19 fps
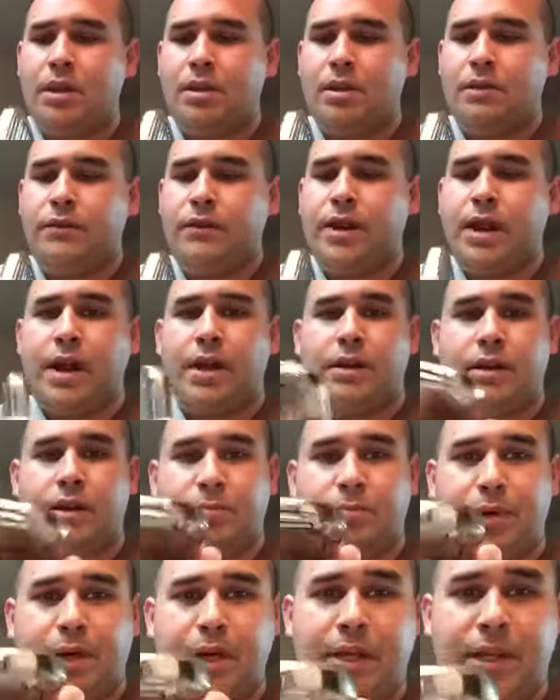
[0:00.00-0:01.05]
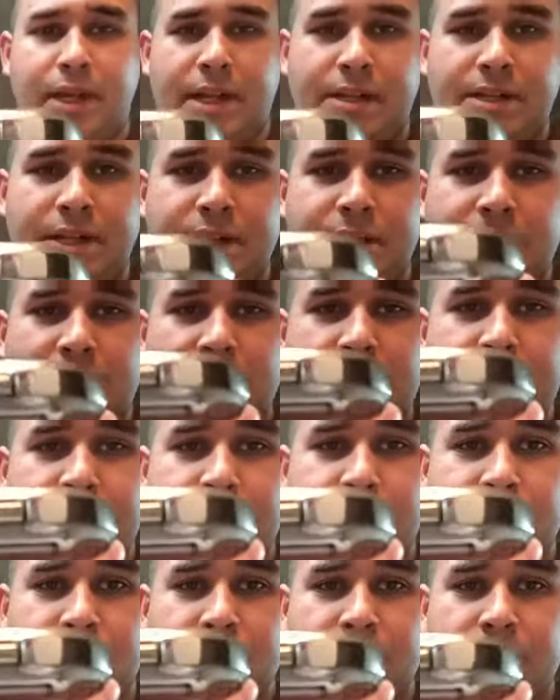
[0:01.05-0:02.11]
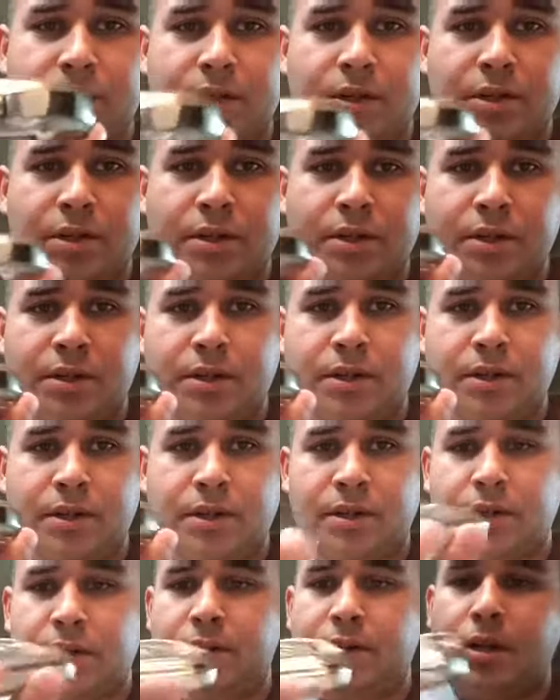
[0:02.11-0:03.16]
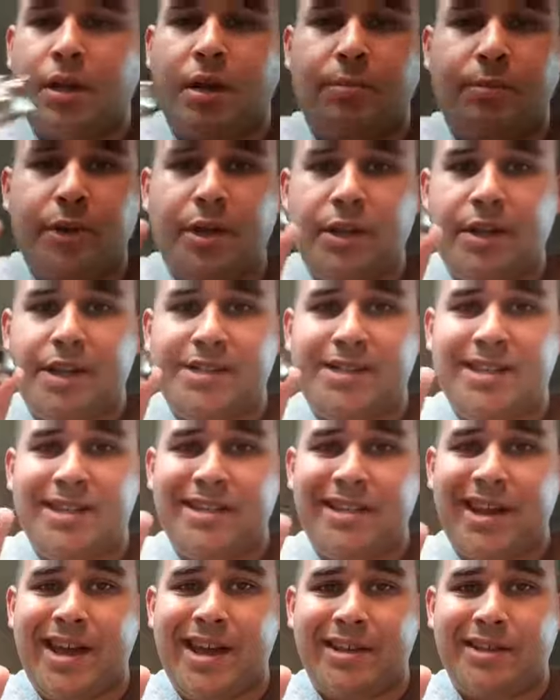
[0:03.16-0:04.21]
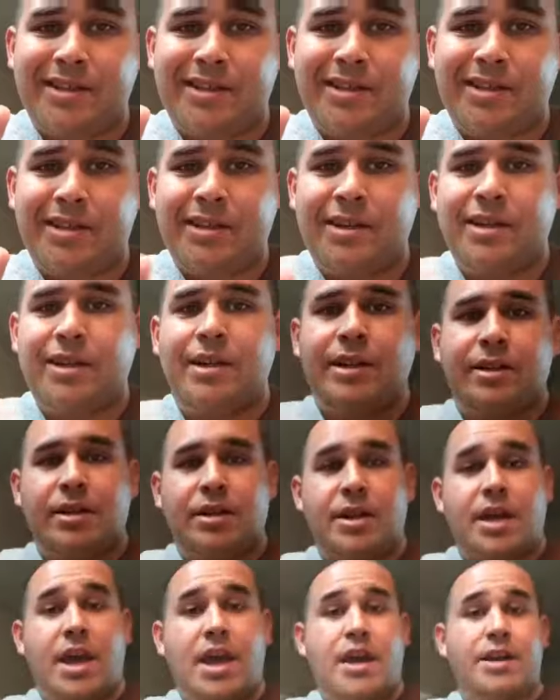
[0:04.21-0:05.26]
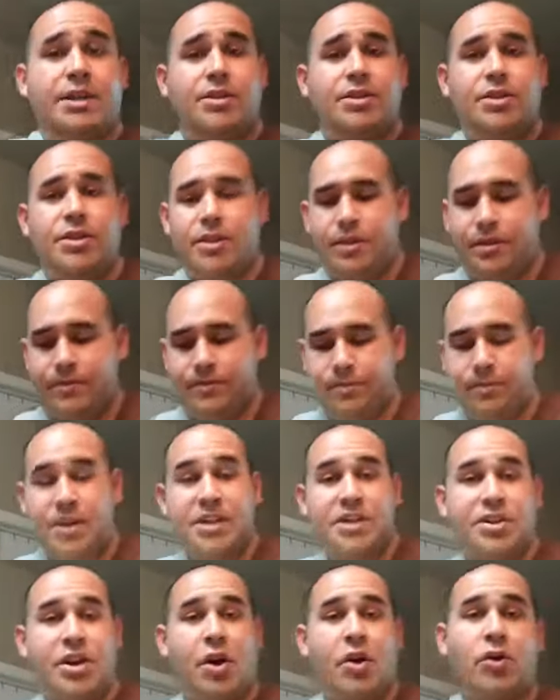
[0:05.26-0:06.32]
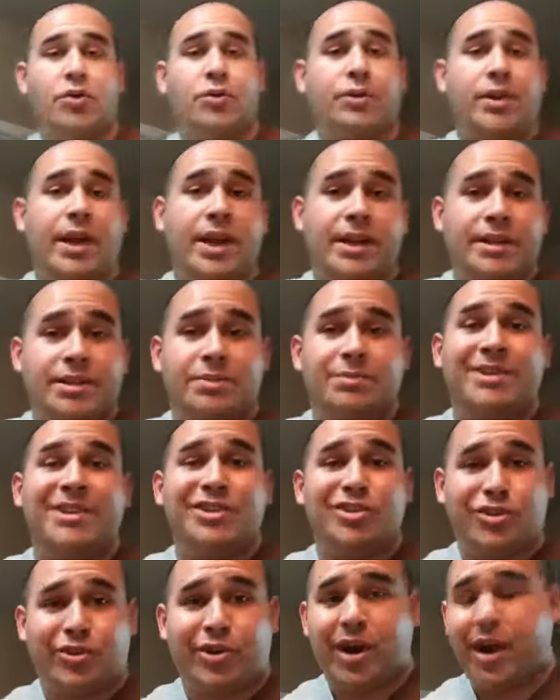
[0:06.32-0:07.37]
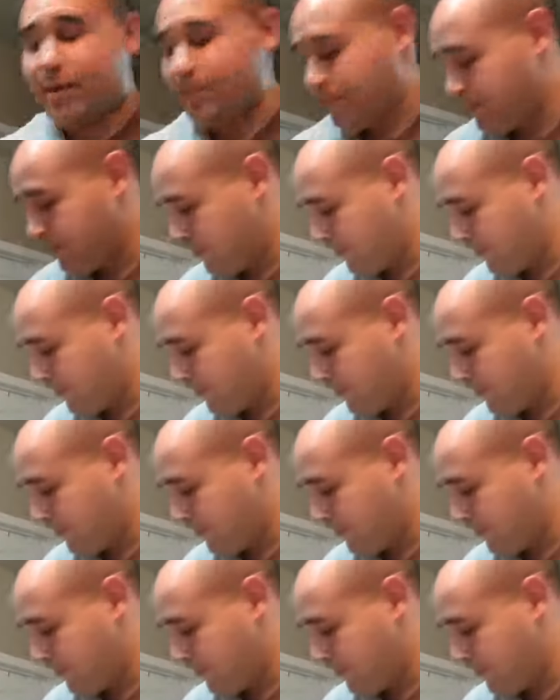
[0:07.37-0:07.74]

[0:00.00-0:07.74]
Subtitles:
You've got a button that says H. You got a button that says S. H means hone, S means strop.